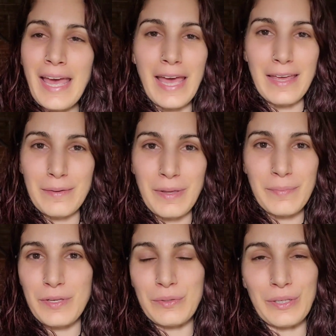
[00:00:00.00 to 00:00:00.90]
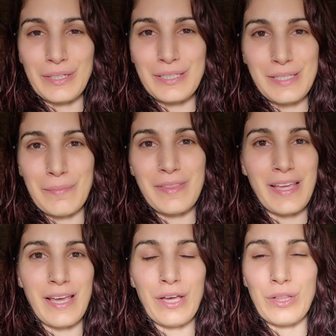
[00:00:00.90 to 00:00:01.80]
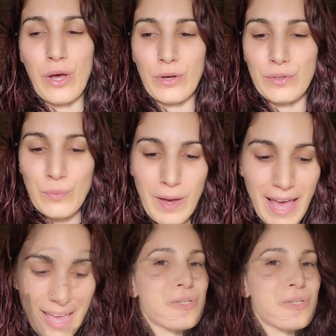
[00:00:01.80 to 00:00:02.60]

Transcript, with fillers: and maybe you learned something along the way.